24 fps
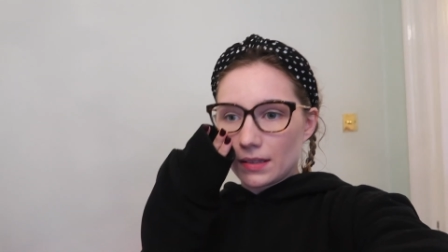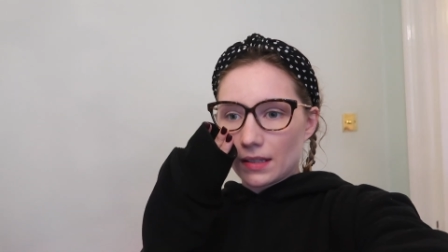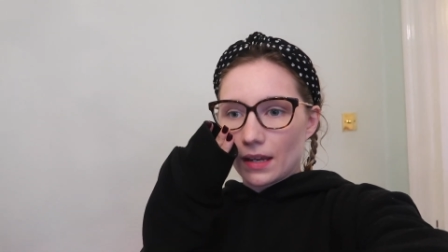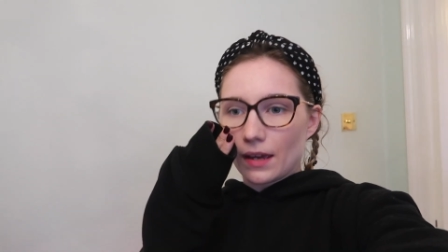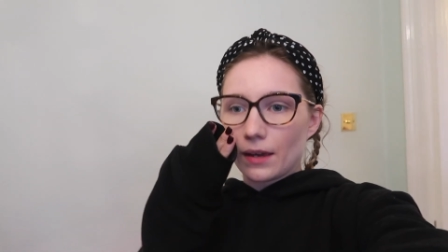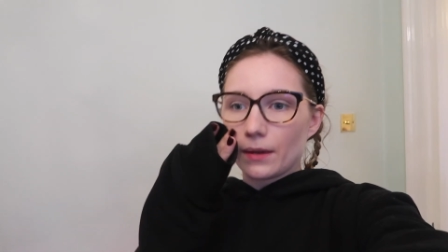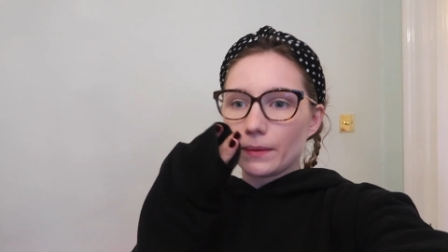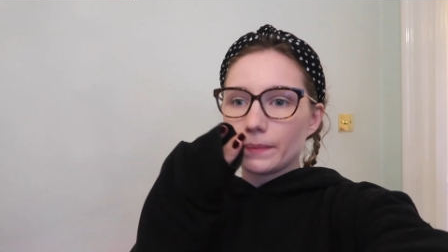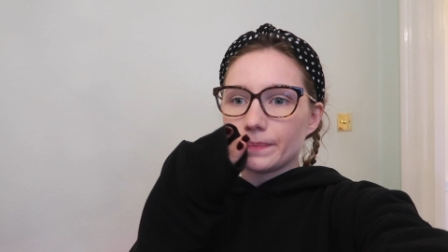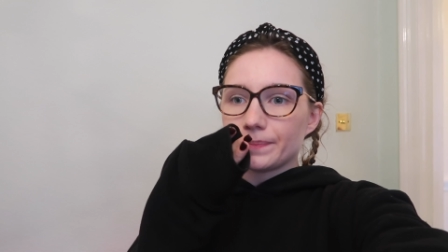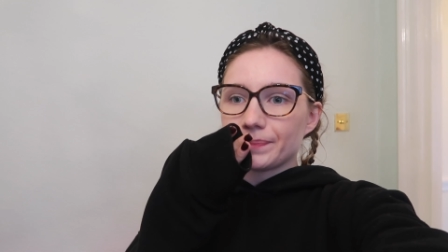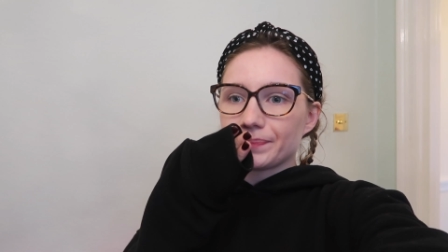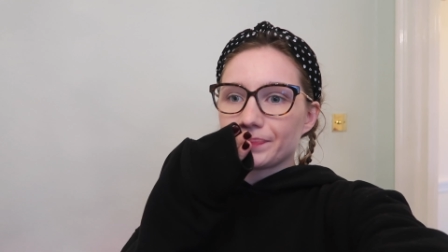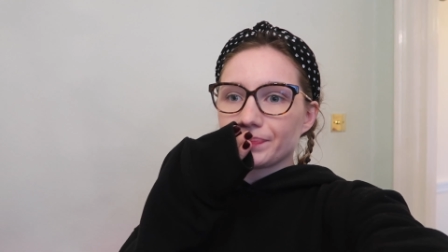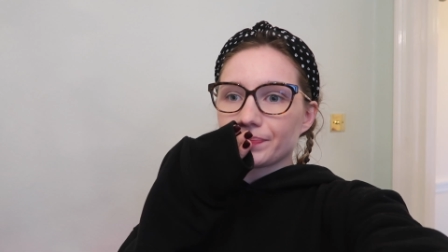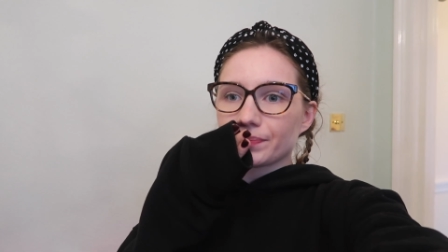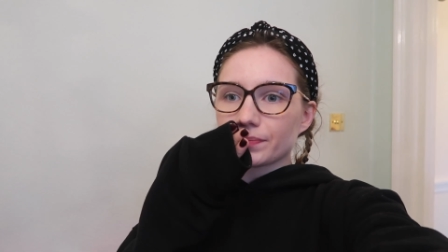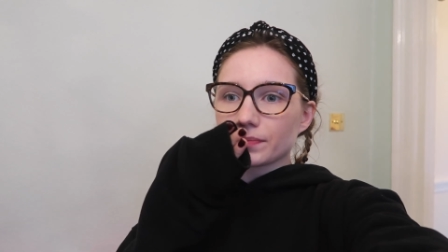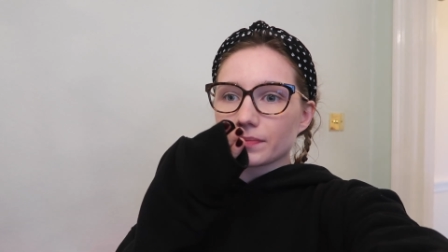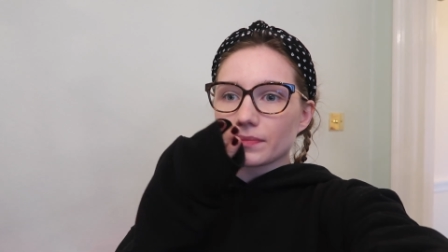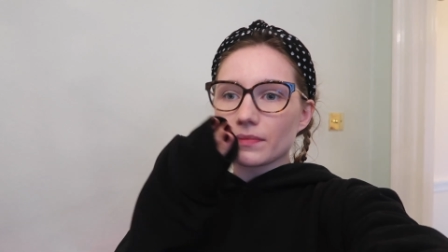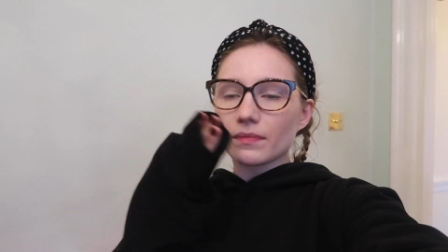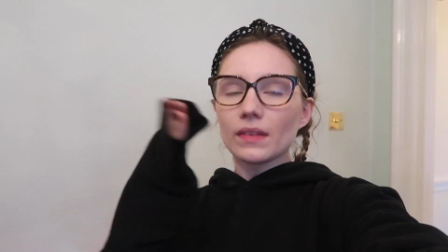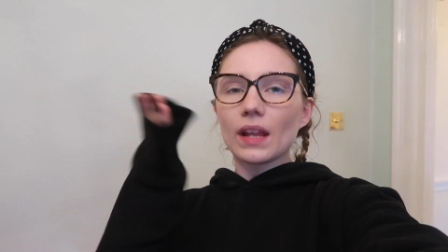So
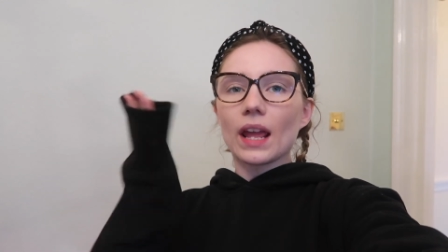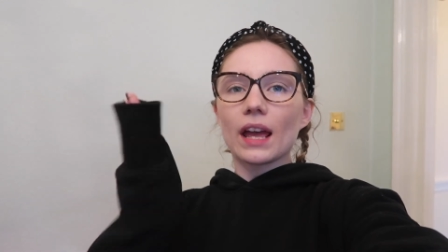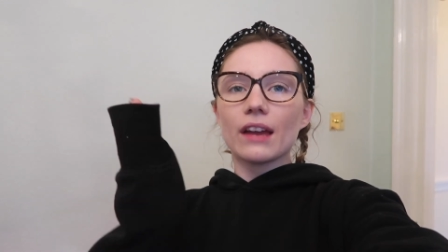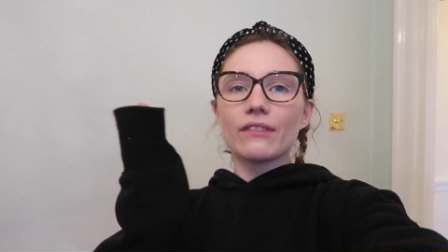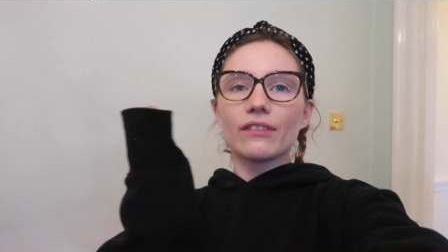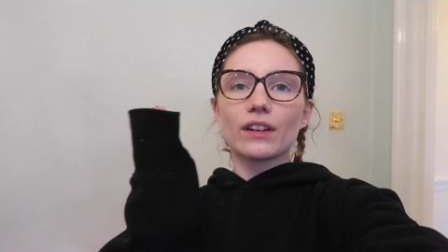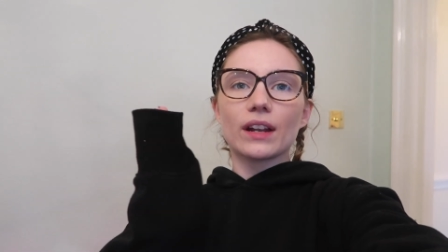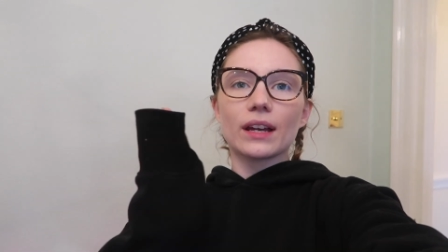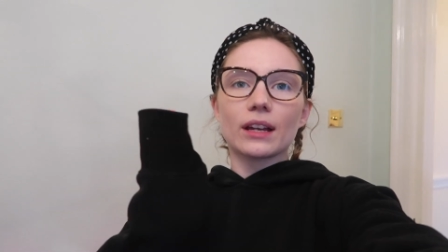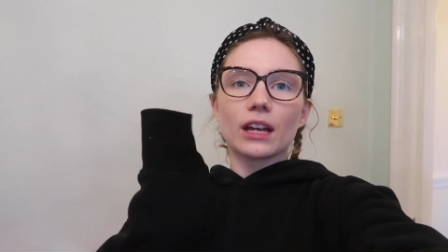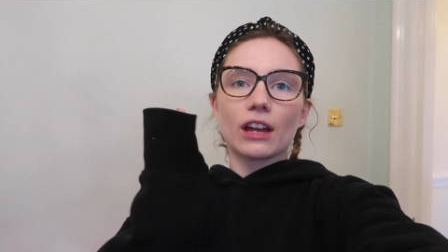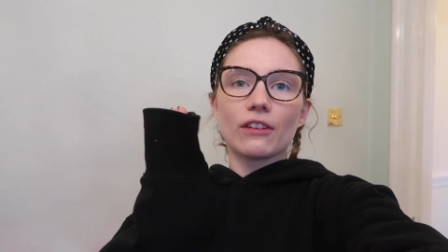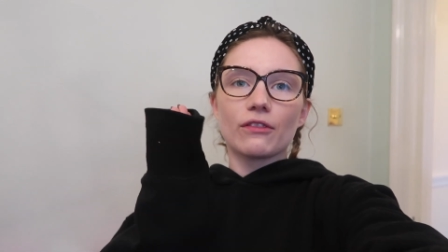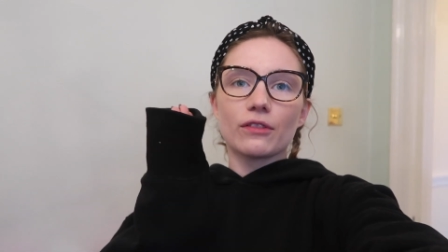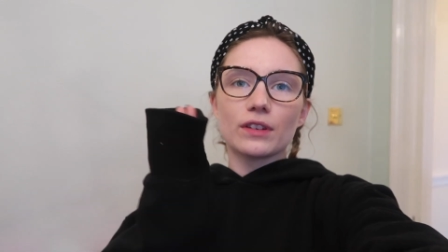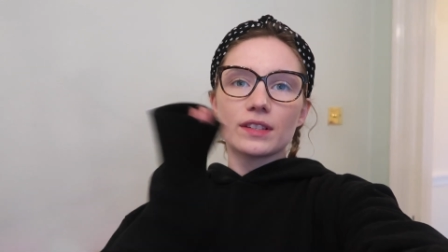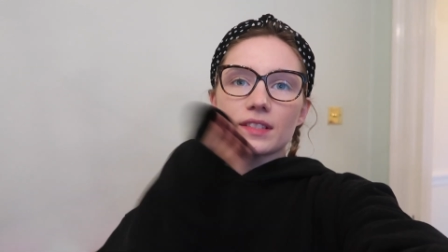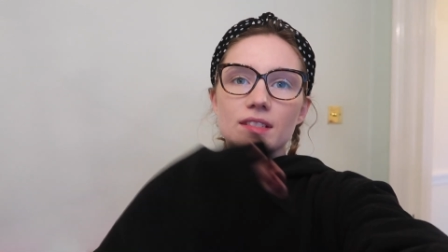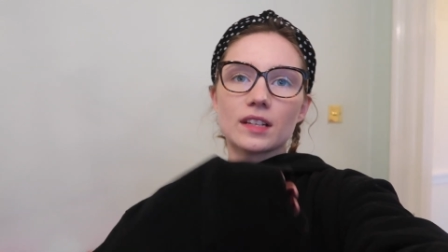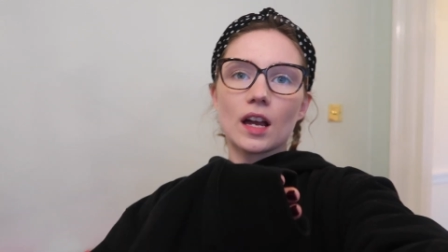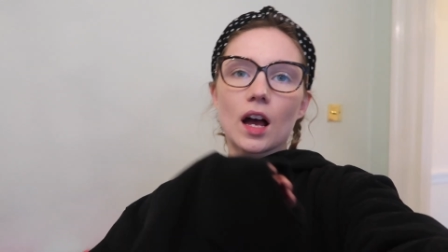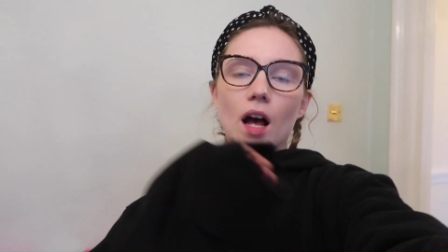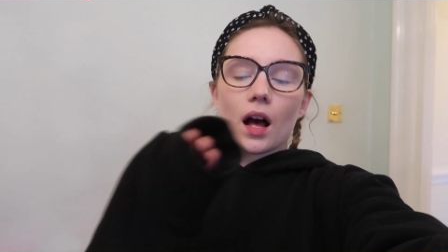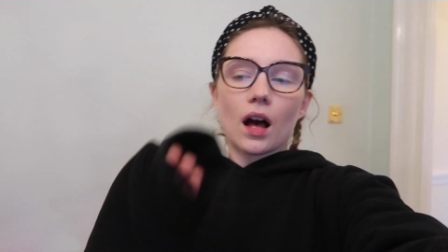I feel like if we
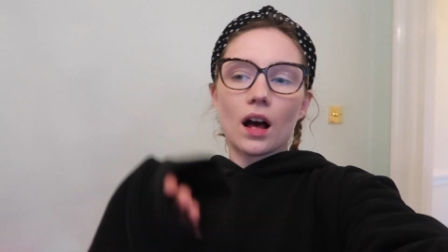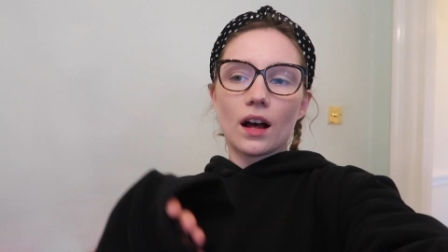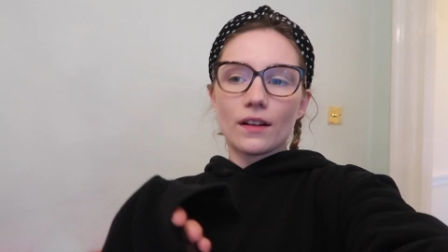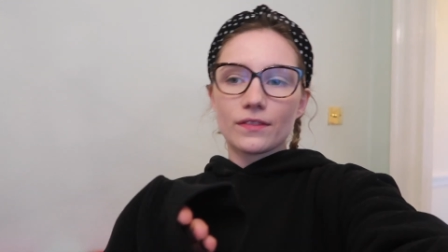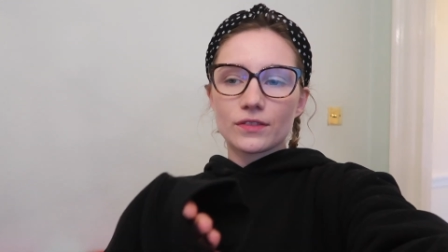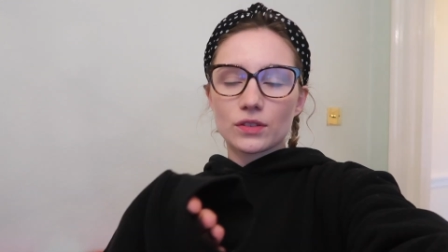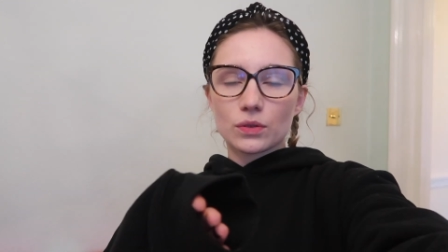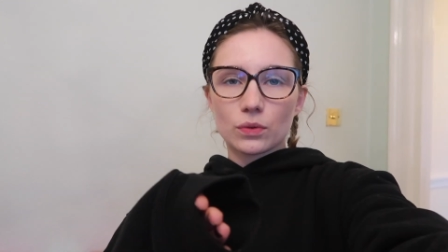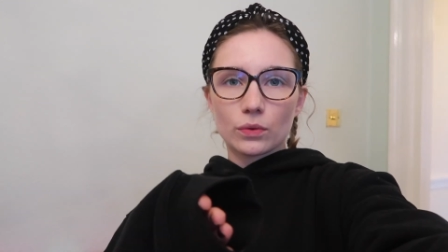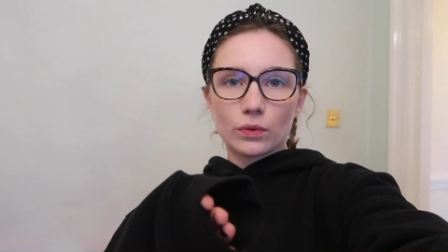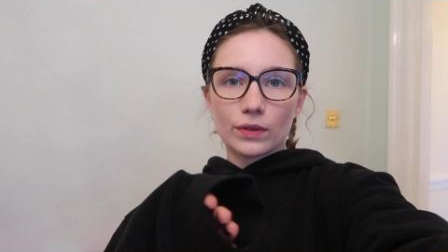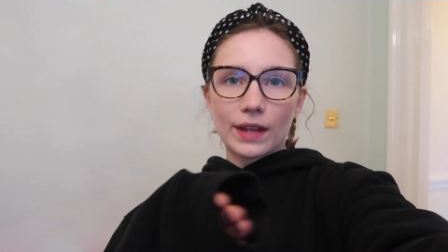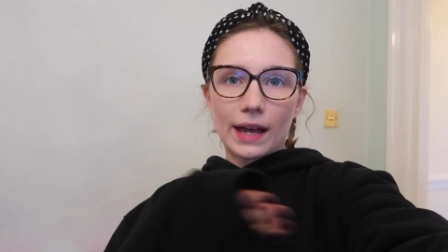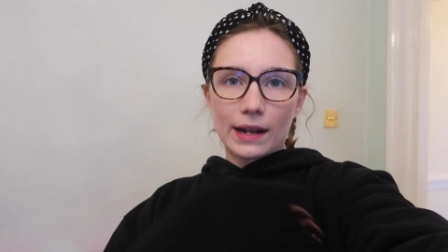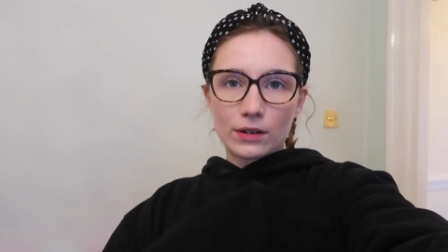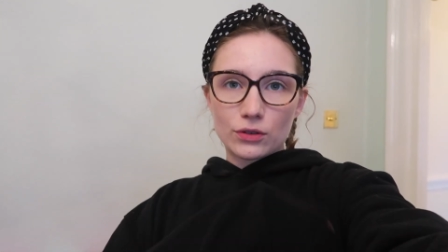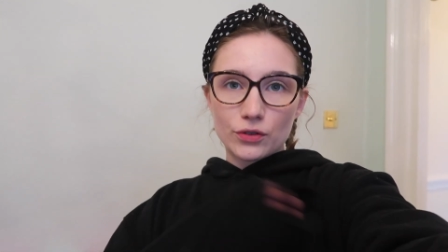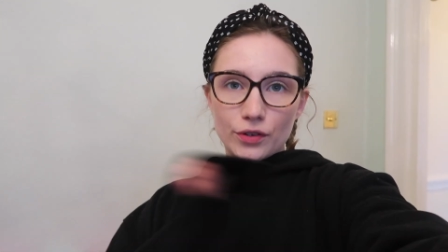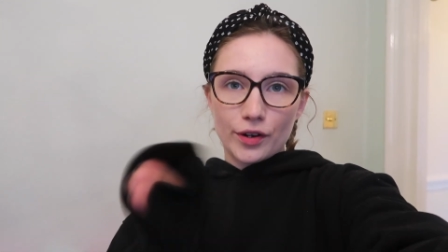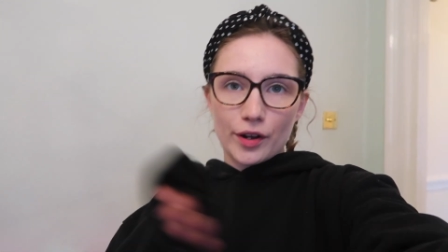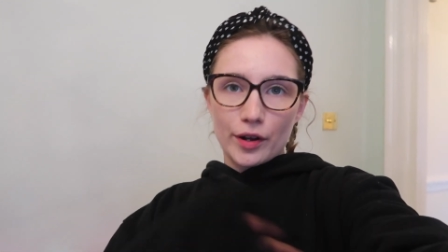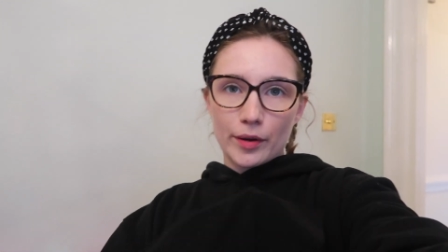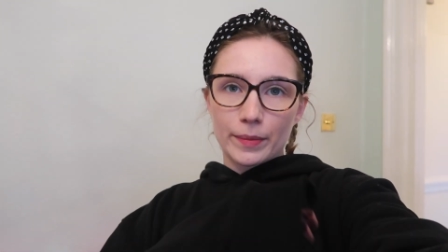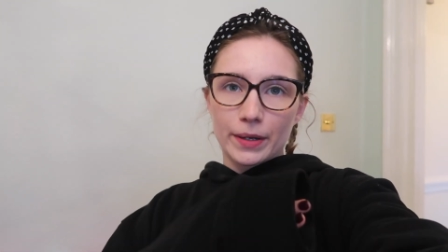start after all that
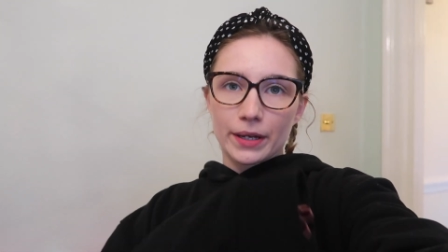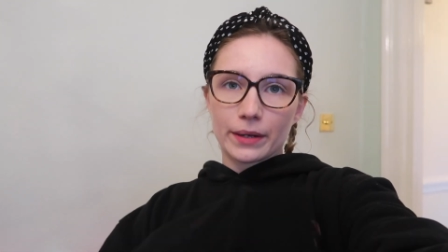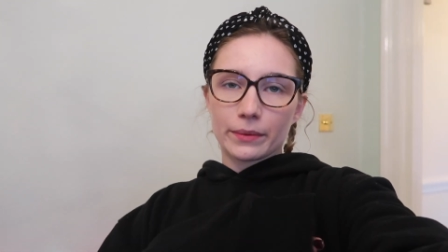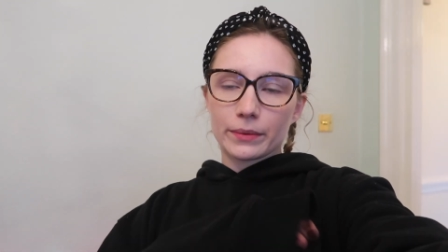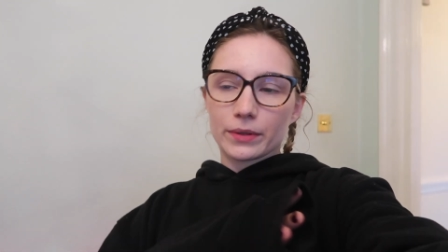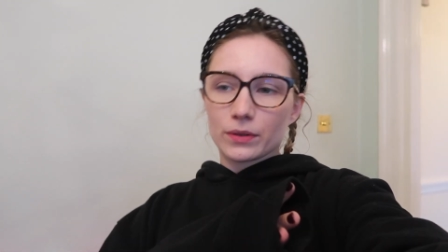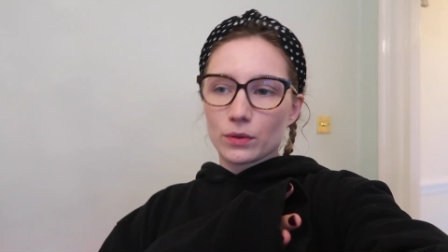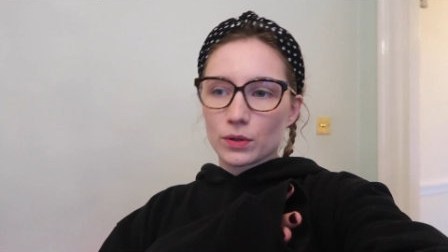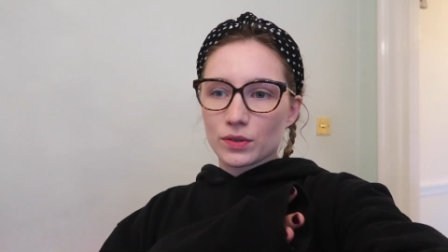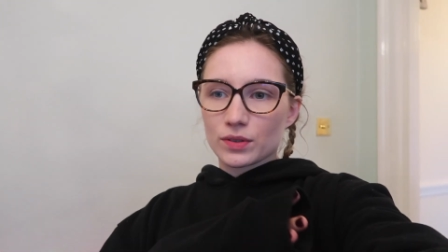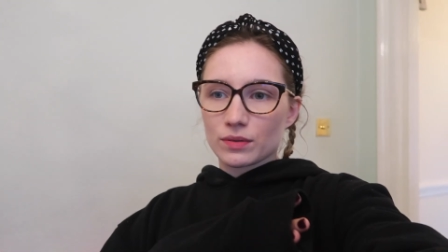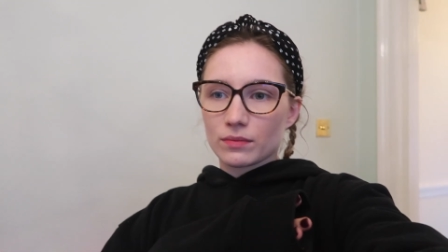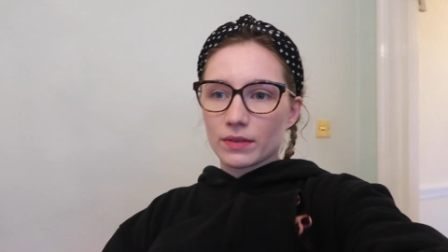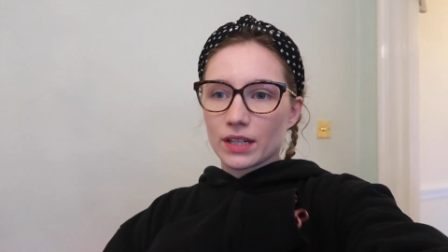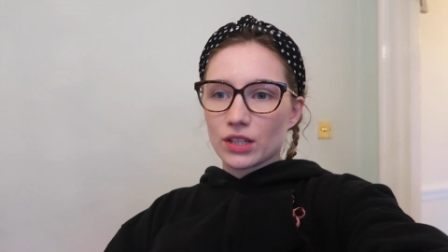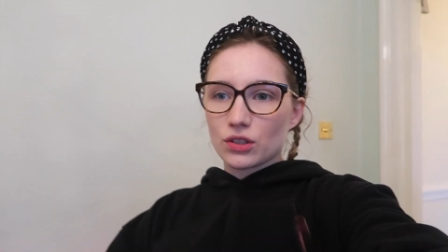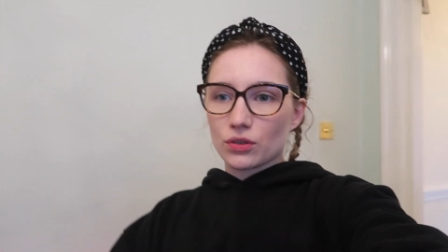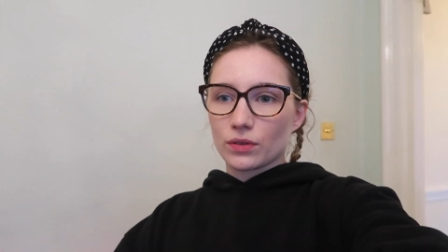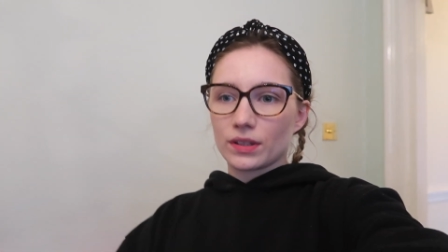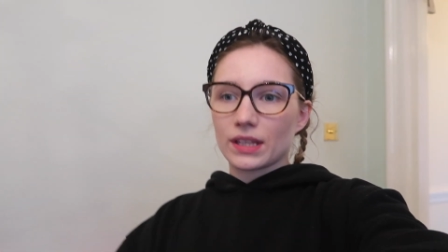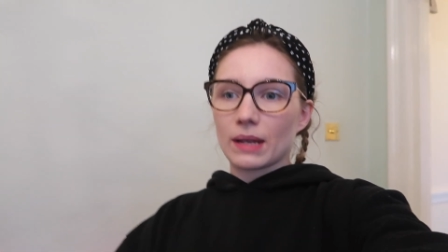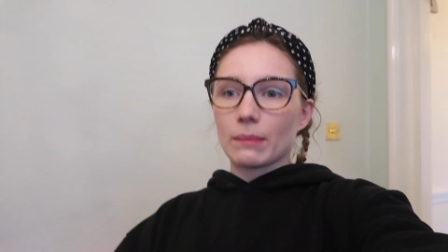drama with Ross and Rachel,